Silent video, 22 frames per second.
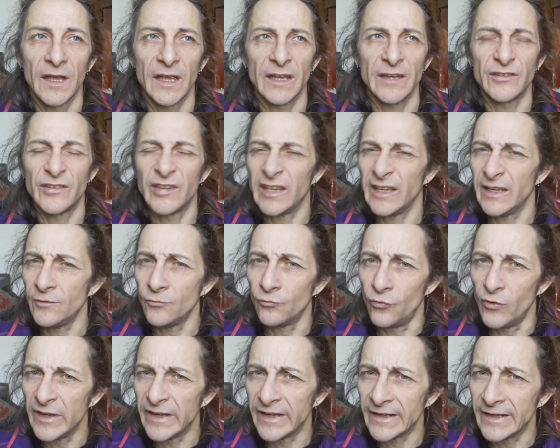is he
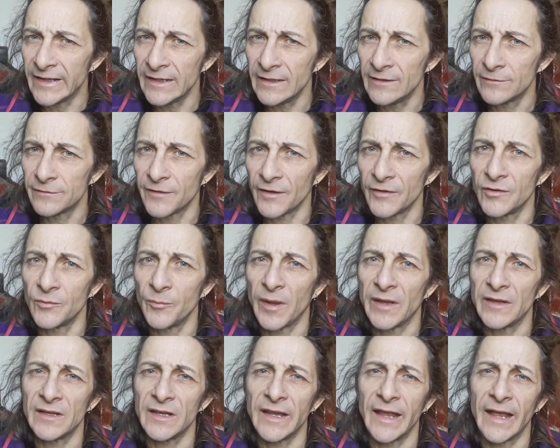really
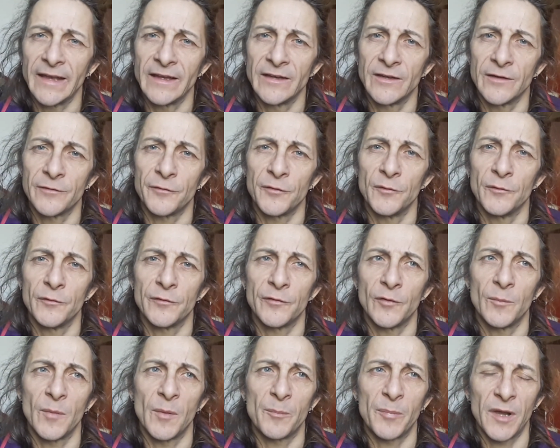fundamentally any different
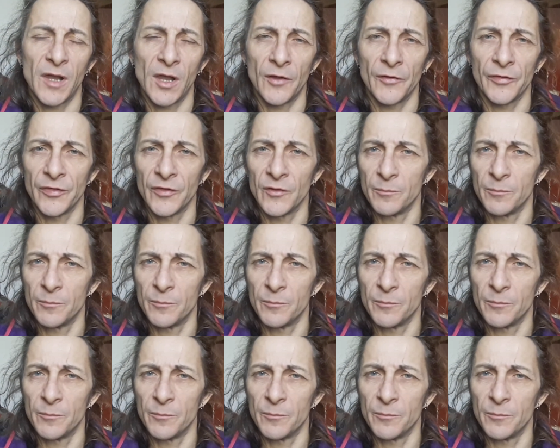from a plant